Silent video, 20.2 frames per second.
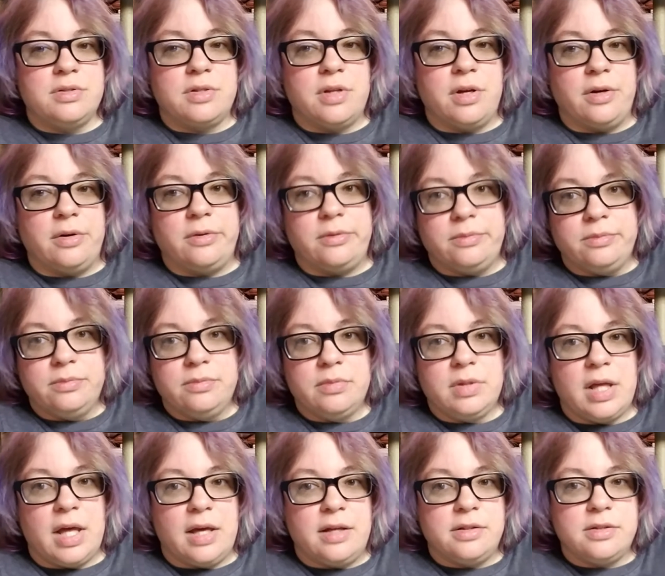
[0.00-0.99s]
so
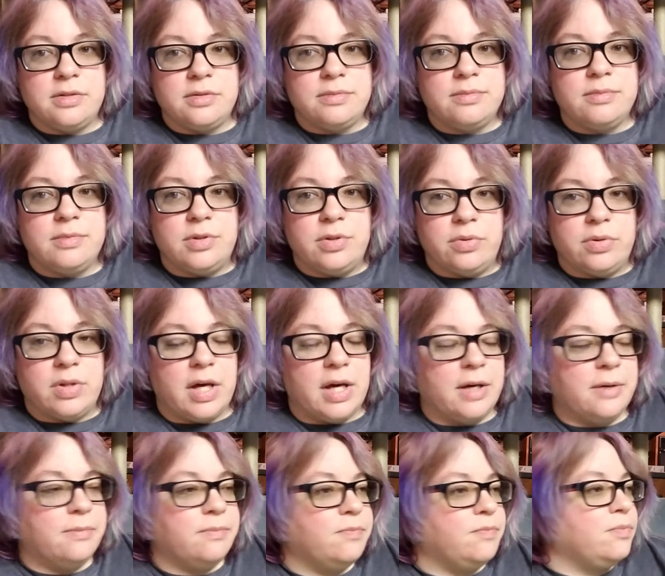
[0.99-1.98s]
can't do
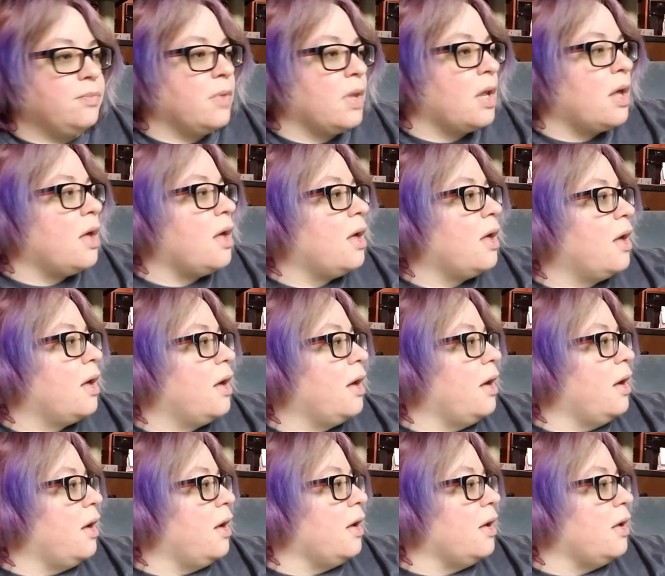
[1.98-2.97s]
that.
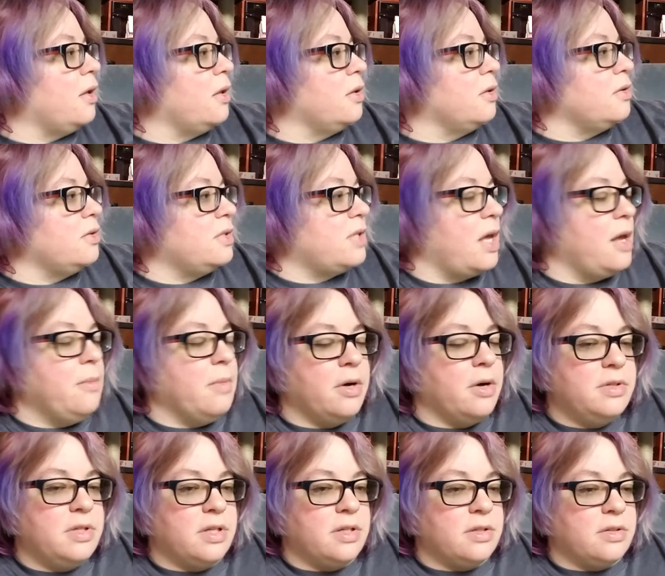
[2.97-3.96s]

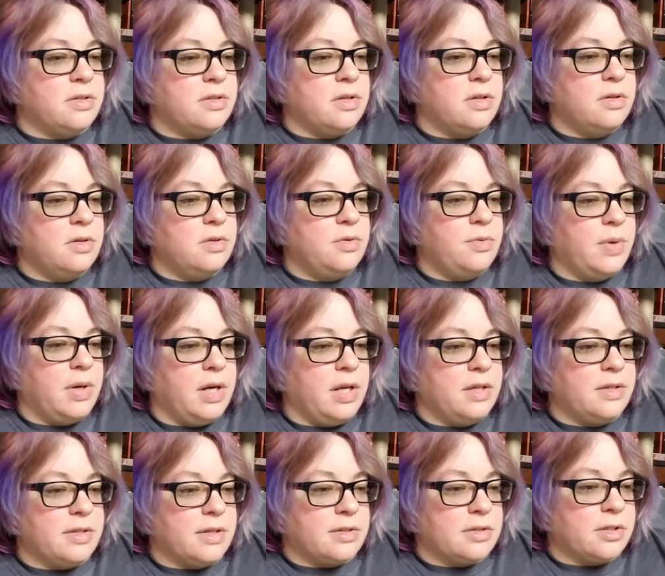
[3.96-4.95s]
Deimos, his
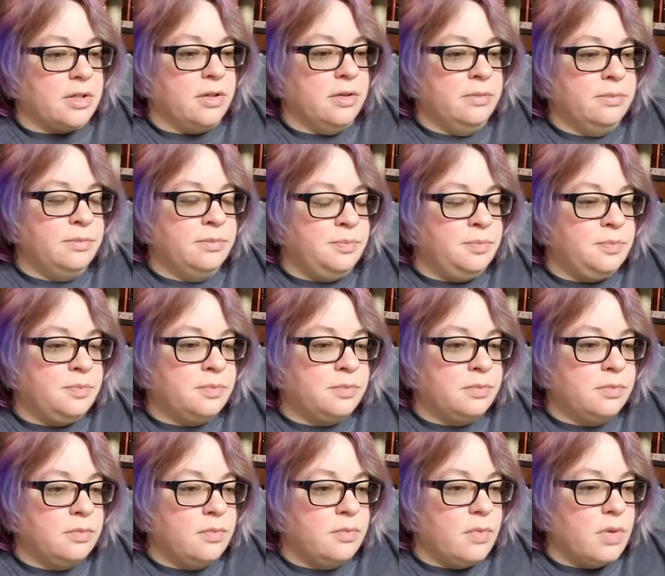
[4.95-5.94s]
twinny sister,
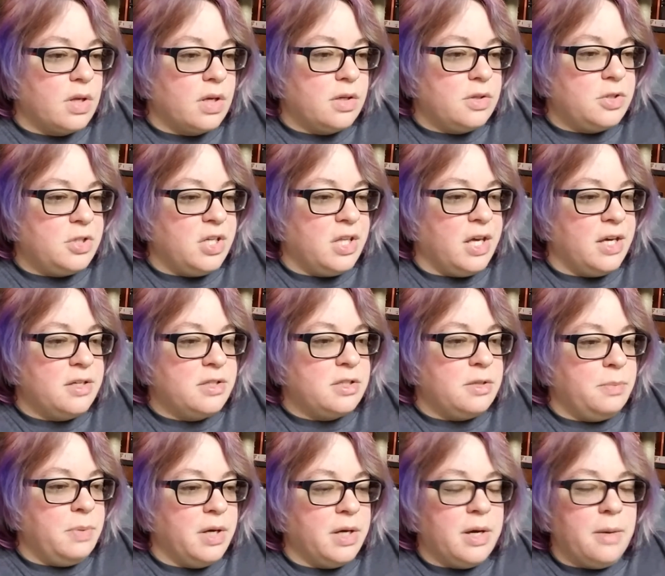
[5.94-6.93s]
she likes to
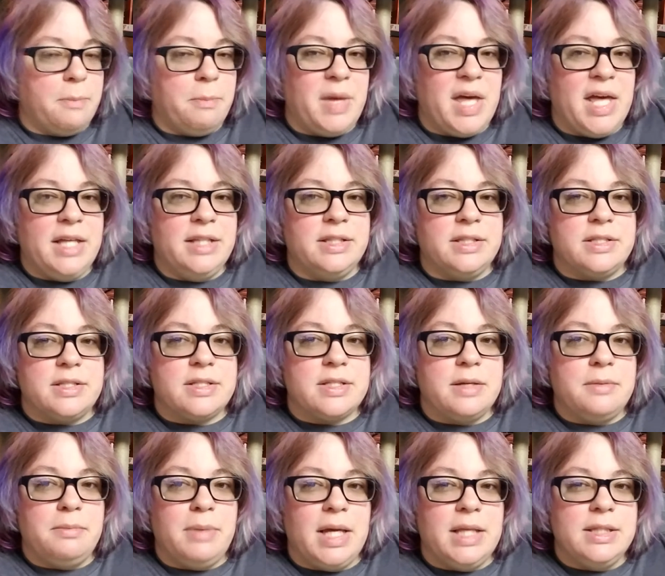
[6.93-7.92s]
pick up pens
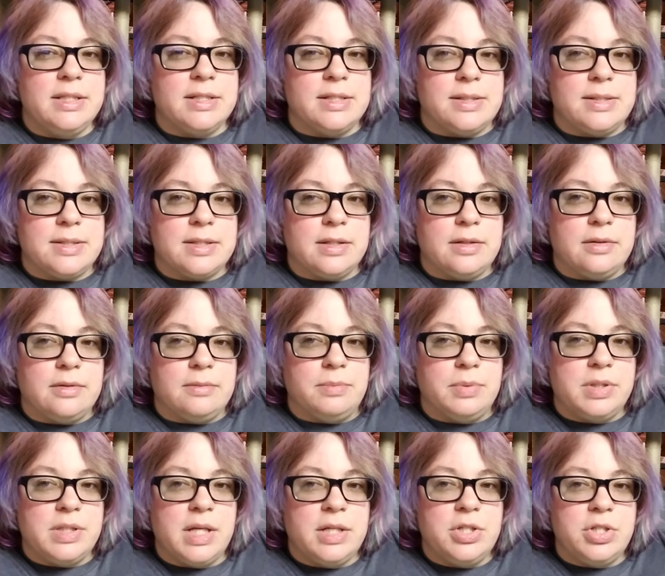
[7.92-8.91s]
and pencils and
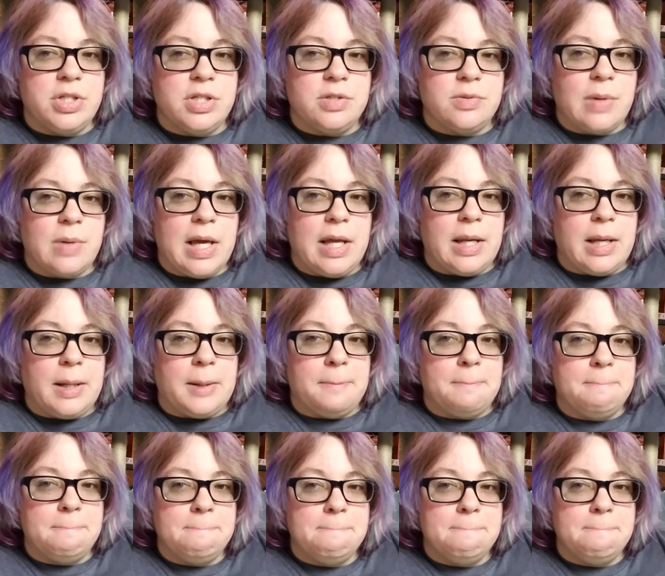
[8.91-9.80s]
pretend she's writing.